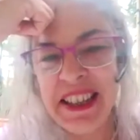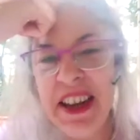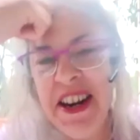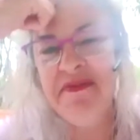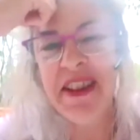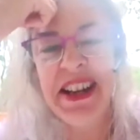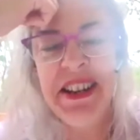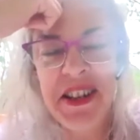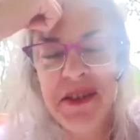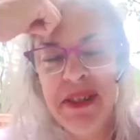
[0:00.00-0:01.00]
kind of my
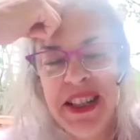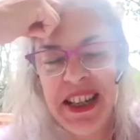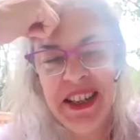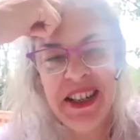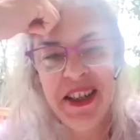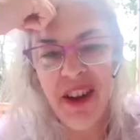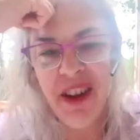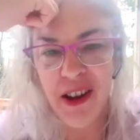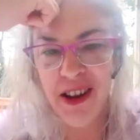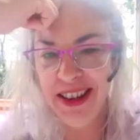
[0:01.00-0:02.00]
interpretation of
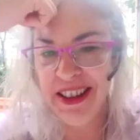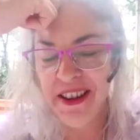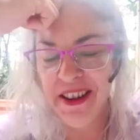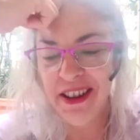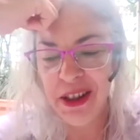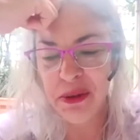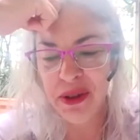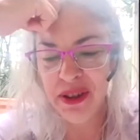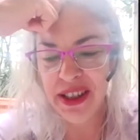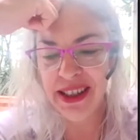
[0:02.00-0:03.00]
An and the An
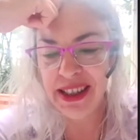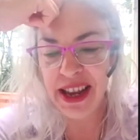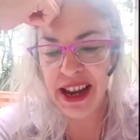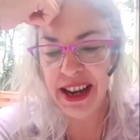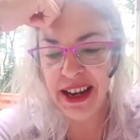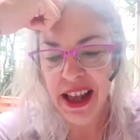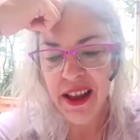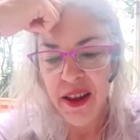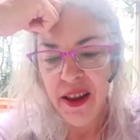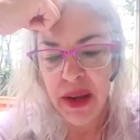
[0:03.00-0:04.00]
stories, that
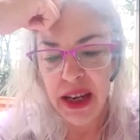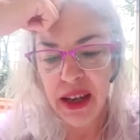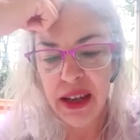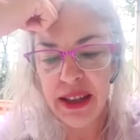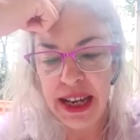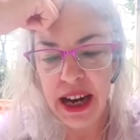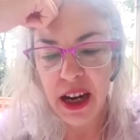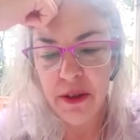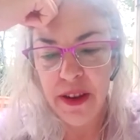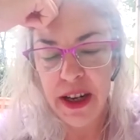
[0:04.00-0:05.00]
making a
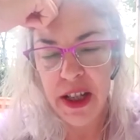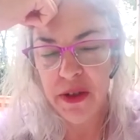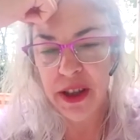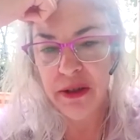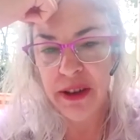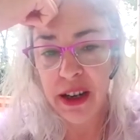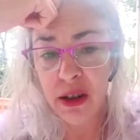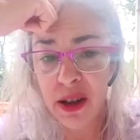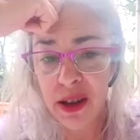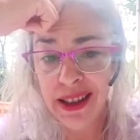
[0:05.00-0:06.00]
sacrifice for the greater
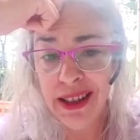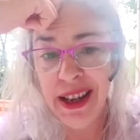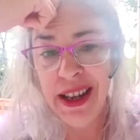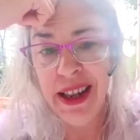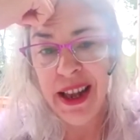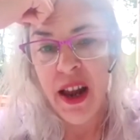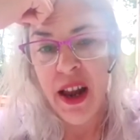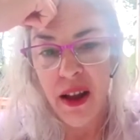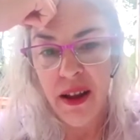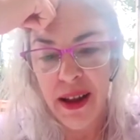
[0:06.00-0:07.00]
good,
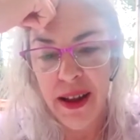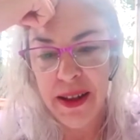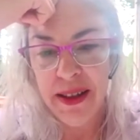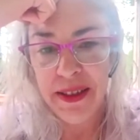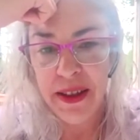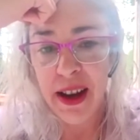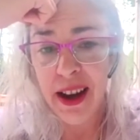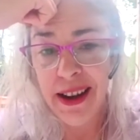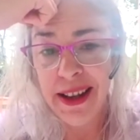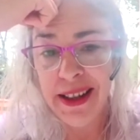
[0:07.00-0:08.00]
the
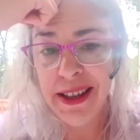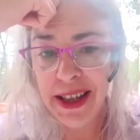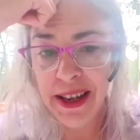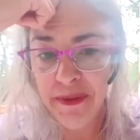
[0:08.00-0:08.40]
gods